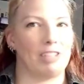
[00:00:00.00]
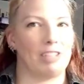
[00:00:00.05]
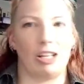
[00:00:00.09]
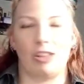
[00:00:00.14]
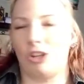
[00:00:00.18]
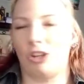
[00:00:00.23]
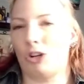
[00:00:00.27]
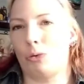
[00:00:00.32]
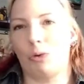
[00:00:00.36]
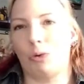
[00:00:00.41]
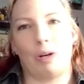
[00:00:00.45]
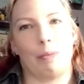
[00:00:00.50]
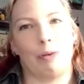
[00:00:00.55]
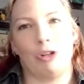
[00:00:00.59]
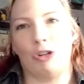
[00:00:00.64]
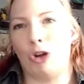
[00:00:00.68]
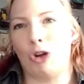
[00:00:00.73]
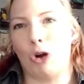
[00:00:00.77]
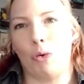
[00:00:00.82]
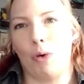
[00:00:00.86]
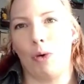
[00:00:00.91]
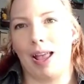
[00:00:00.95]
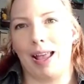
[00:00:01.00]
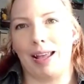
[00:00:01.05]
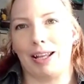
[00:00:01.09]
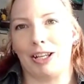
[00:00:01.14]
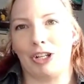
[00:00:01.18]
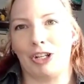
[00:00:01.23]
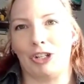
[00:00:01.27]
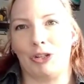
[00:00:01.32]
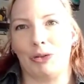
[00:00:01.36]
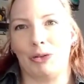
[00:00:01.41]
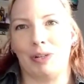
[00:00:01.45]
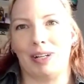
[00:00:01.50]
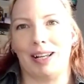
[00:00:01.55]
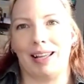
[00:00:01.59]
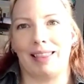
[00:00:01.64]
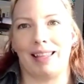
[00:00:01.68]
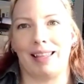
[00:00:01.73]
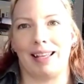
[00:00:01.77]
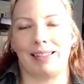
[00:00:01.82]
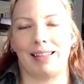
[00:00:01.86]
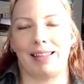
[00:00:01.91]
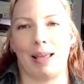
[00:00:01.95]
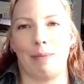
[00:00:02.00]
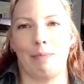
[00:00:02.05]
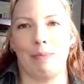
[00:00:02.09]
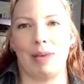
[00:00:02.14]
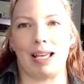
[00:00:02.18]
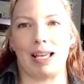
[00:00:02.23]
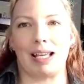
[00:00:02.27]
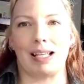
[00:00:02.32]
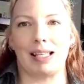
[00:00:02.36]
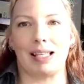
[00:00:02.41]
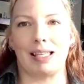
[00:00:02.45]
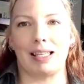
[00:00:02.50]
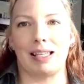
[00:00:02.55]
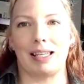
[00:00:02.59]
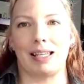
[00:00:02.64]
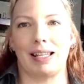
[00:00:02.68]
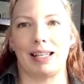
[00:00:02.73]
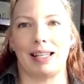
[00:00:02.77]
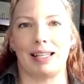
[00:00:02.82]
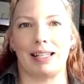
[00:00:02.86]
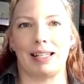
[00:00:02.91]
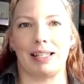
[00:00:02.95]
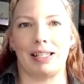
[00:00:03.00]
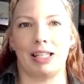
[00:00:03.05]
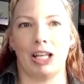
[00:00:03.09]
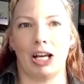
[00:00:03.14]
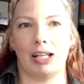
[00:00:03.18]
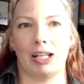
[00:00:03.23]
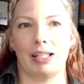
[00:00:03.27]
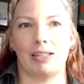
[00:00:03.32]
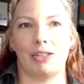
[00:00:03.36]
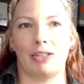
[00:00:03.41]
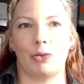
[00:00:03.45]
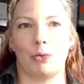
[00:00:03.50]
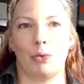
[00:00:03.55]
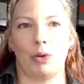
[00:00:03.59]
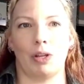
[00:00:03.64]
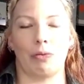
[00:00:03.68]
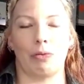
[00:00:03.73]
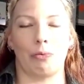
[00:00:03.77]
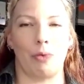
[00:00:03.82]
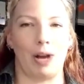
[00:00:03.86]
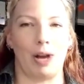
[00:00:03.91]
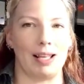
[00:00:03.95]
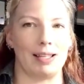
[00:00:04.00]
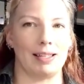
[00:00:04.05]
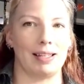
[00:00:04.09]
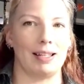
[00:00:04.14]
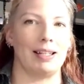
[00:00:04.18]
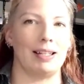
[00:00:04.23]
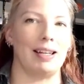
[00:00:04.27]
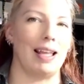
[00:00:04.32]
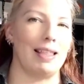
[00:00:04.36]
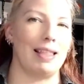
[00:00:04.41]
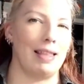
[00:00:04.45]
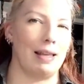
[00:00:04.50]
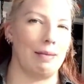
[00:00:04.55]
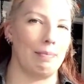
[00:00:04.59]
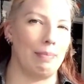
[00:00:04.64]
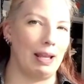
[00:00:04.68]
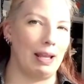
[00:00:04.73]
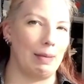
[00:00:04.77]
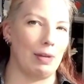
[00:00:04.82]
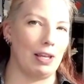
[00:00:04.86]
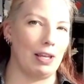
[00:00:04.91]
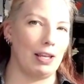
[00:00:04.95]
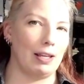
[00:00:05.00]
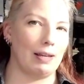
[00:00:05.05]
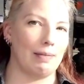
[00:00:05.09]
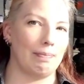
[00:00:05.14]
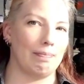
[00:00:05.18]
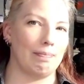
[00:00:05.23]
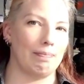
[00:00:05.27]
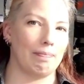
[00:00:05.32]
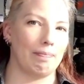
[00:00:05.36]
there would have been no way I could do it unless I mixed dust with resin and then maybe